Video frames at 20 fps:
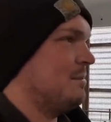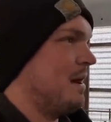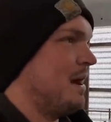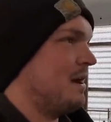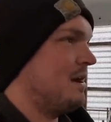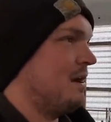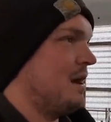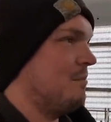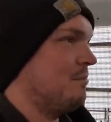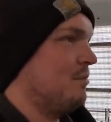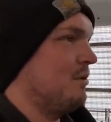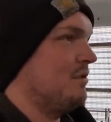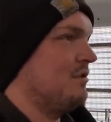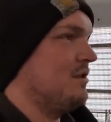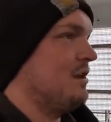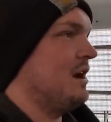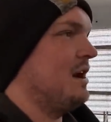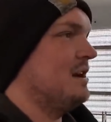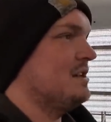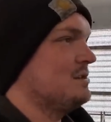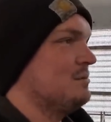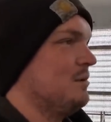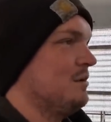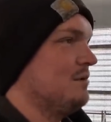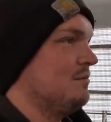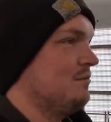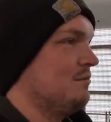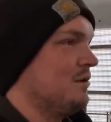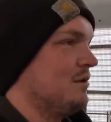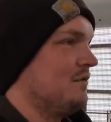back up with you guys
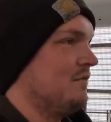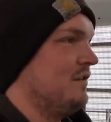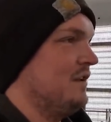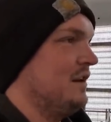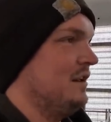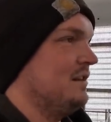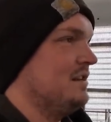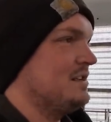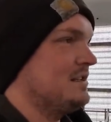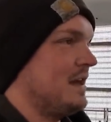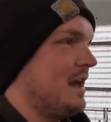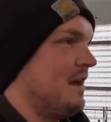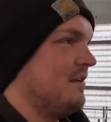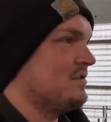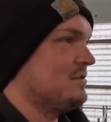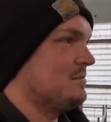when we're feeding these calves